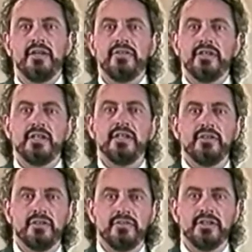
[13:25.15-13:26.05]
the
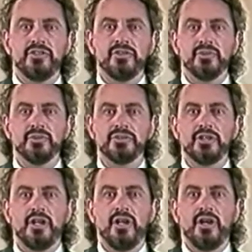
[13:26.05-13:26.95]
individual's
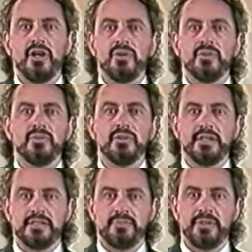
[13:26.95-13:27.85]
own
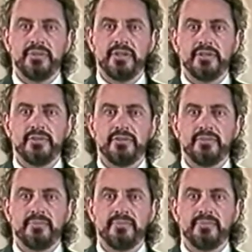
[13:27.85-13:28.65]
experience.